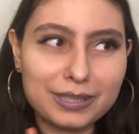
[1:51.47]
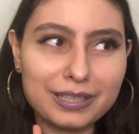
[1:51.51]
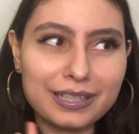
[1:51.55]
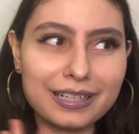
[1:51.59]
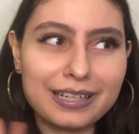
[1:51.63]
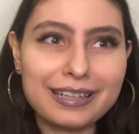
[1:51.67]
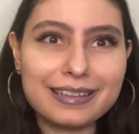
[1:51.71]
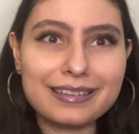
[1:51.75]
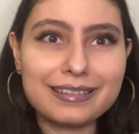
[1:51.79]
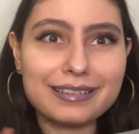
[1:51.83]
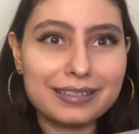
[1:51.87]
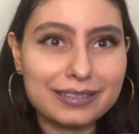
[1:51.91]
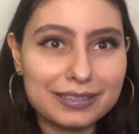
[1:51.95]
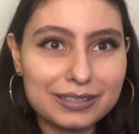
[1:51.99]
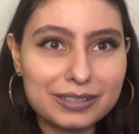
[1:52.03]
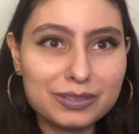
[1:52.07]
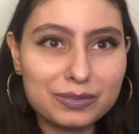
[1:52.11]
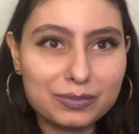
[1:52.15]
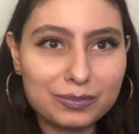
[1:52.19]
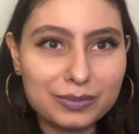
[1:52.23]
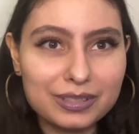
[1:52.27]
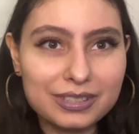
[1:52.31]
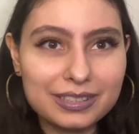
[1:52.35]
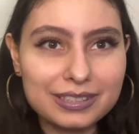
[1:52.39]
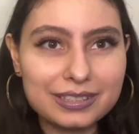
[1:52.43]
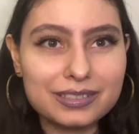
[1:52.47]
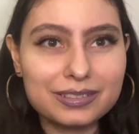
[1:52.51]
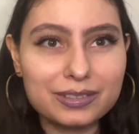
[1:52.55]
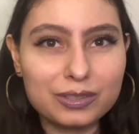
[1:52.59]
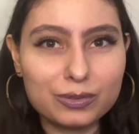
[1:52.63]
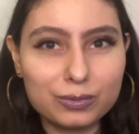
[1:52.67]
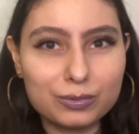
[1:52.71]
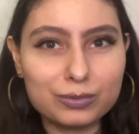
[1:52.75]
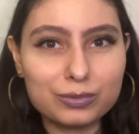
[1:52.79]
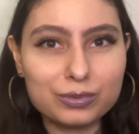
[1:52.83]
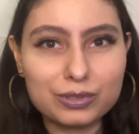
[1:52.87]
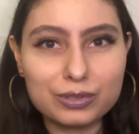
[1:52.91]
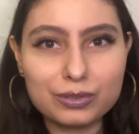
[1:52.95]
This one is
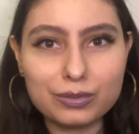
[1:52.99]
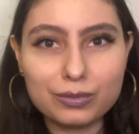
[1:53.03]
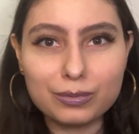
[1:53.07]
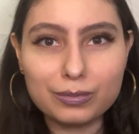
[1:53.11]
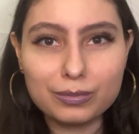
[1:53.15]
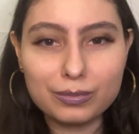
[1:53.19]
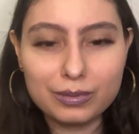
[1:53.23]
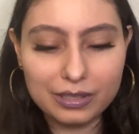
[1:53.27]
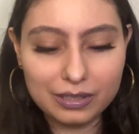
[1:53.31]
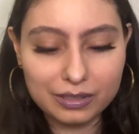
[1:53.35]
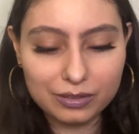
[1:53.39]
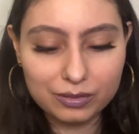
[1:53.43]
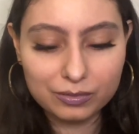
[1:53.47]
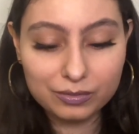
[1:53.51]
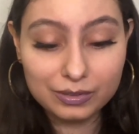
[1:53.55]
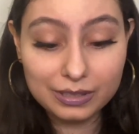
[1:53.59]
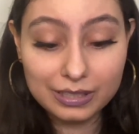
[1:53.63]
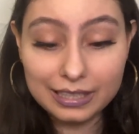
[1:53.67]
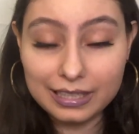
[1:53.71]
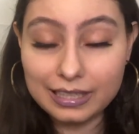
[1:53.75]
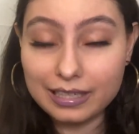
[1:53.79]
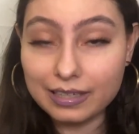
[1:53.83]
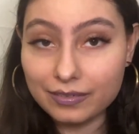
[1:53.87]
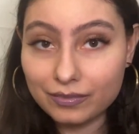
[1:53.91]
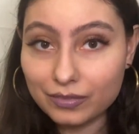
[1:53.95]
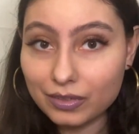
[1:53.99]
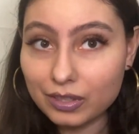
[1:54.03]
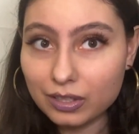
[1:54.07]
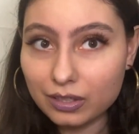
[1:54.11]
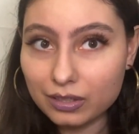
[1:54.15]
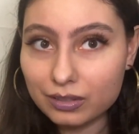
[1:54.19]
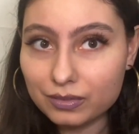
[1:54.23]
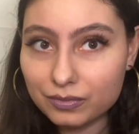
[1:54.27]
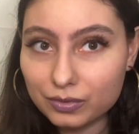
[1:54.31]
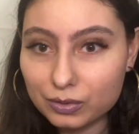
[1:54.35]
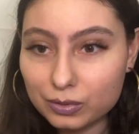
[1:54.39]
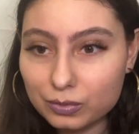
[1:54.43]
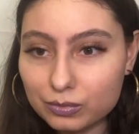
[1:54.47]
cool tone. I don't really have a lot
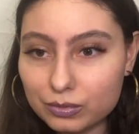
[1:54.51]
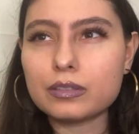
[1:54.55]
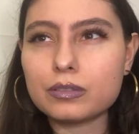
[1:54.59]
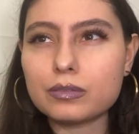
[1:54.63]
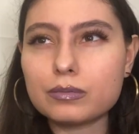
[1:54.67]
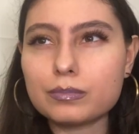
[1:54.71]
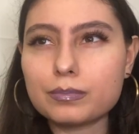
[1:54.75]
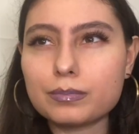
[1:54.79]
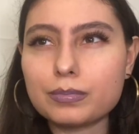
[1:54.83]
of cool tone.